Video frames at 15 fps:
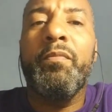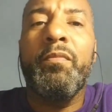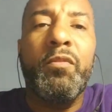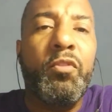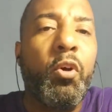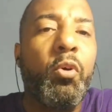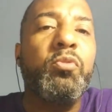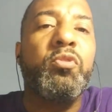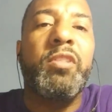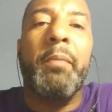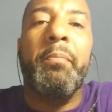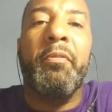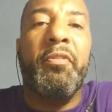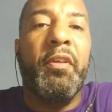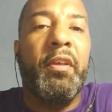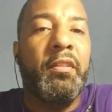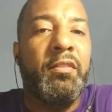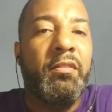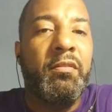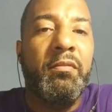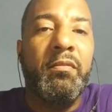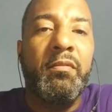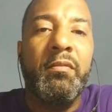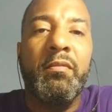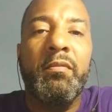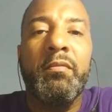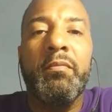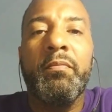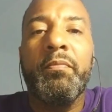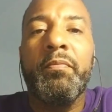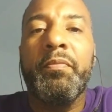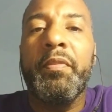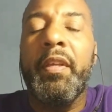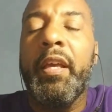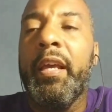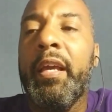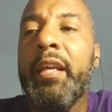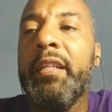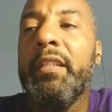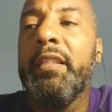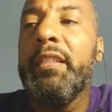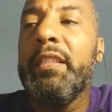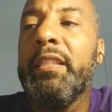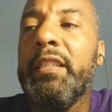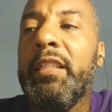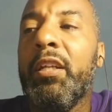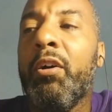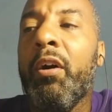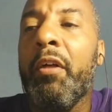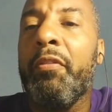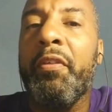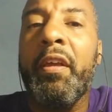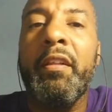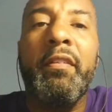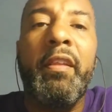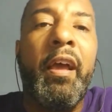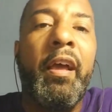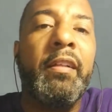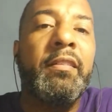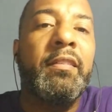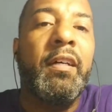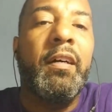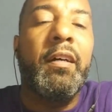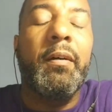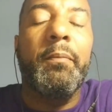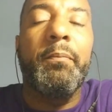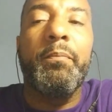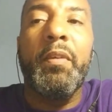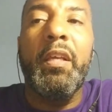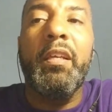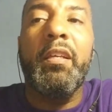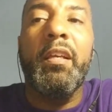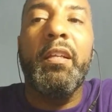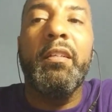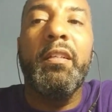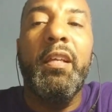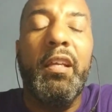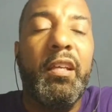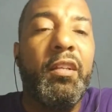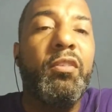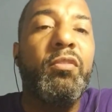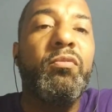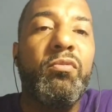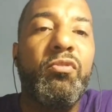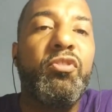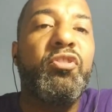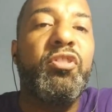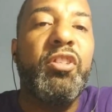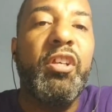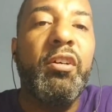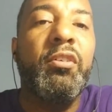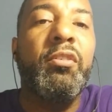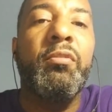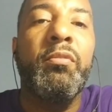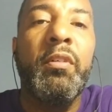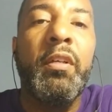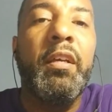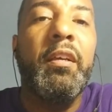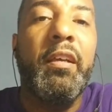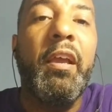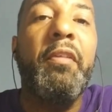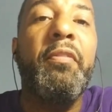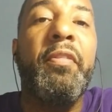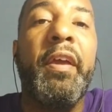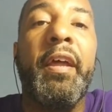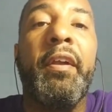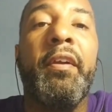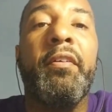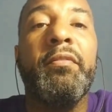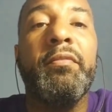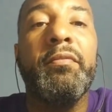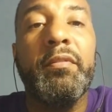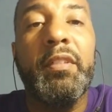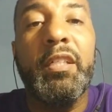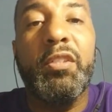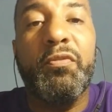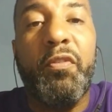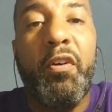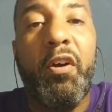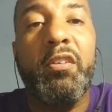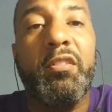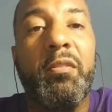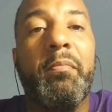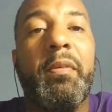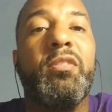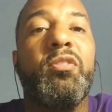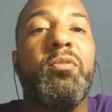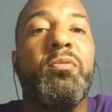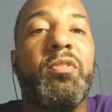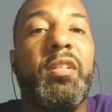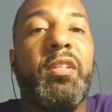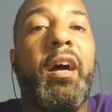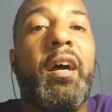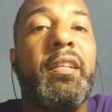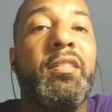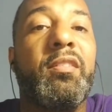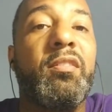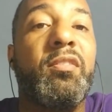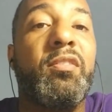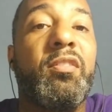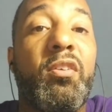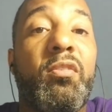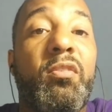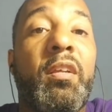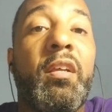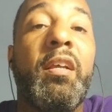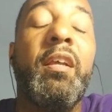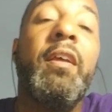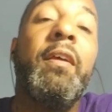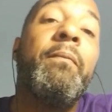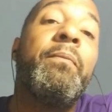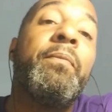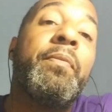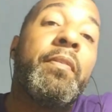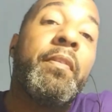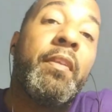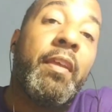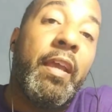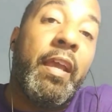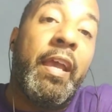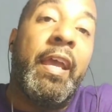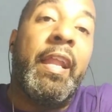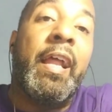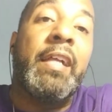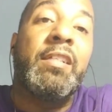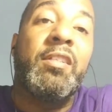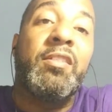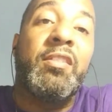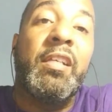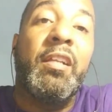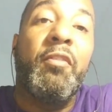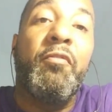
those type of things. And I think that he can still get there as far as the mental side is concerned. And I just seen a